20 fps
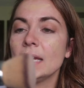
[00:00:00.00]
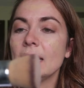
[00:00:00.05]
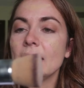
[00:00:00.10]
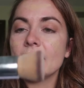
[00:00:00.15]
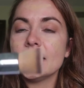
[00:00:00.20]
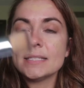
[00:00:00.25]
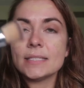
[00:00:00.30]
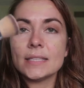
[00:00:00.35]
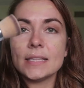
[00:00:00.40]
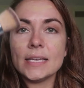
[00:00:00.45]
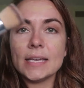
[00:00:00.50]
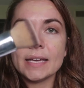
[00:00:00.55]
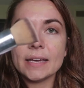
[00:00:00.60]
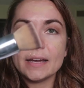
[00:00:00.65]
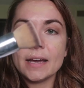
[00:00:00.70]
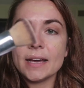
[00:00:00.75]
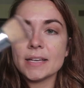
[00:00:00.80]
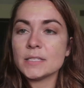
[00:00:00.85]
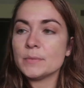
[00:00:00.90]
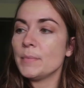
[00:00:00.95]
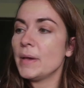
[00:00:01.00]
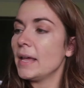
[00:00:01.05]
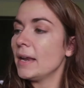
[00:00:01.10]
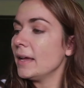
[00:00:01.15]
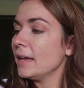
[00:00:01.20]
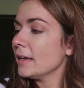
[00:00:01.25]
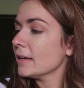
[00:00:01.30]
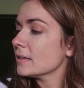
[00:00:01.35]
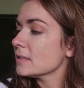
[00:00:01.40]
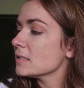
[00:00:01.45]
it is the It
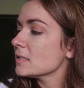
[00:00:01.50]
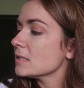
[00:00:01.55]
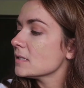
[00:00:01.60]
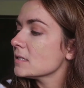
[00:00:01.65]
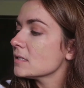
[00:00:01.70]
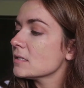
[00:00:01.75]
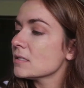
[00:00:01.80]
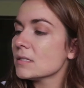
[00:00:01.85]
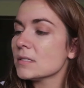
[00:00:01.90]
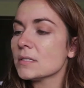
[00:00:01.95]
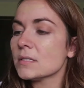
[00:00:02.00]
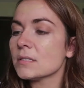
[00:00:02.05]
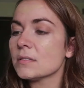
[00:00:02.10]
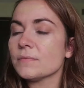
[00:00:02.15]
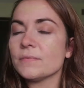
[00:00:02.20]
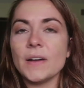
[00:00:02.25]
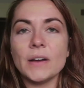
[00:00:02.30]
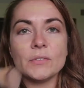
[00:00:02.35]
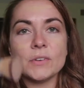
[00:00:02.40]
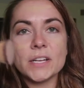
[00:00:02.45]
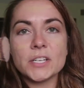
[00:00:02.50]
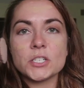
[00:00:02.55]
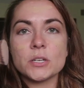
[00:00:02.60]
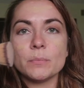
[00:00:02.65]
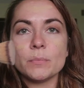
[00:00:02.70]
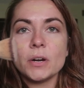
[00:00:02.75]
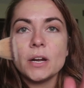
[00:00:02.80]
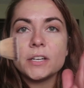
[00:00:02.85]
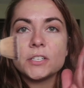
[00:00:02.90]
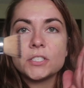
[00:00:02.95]
Cosmetics
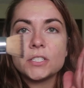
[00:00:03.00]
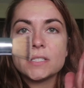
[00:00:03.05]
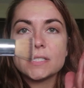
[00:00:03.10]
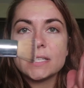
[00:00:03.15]
foundation brush.